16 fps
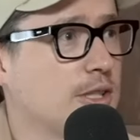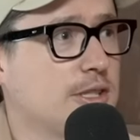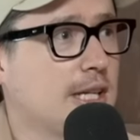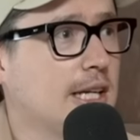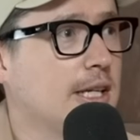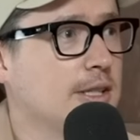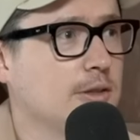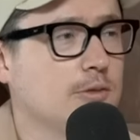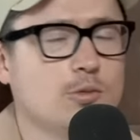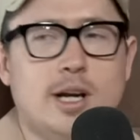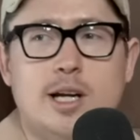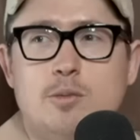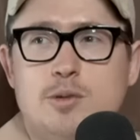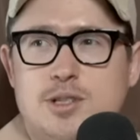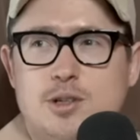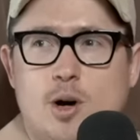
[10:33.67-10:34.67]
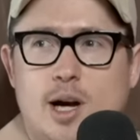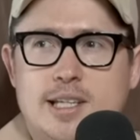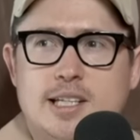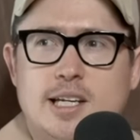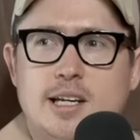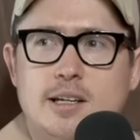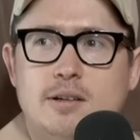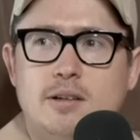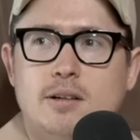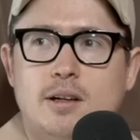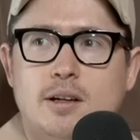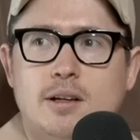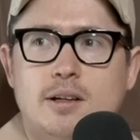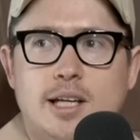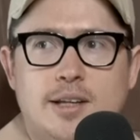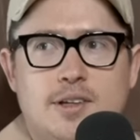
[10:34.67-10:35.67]
a season. Reid was 19
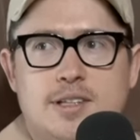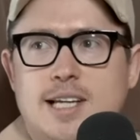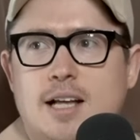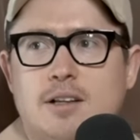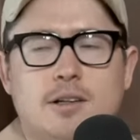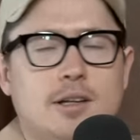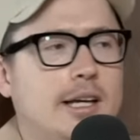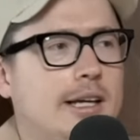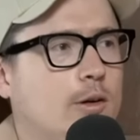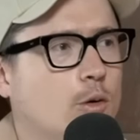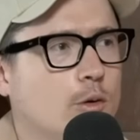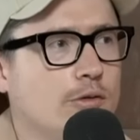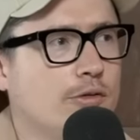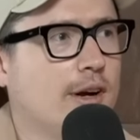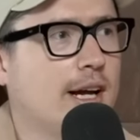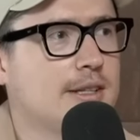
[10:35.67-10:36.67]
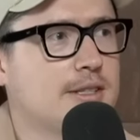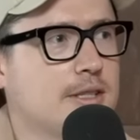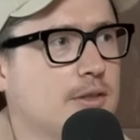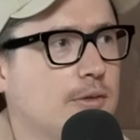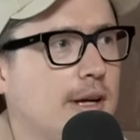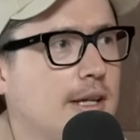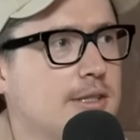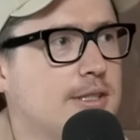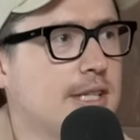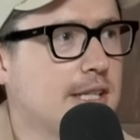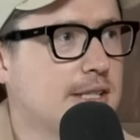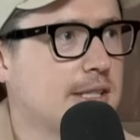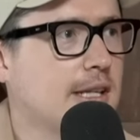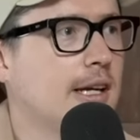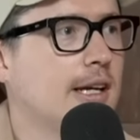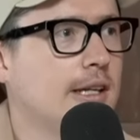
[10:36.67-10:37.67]
in the talent league, Horne Francis around
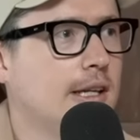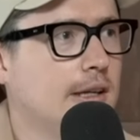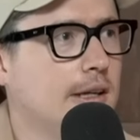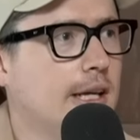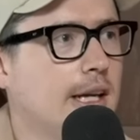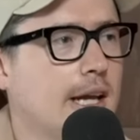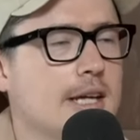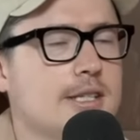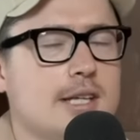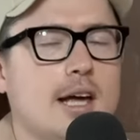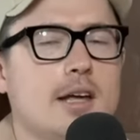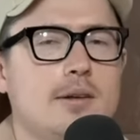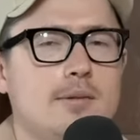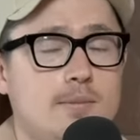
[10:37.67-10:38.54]
16 in, in SA.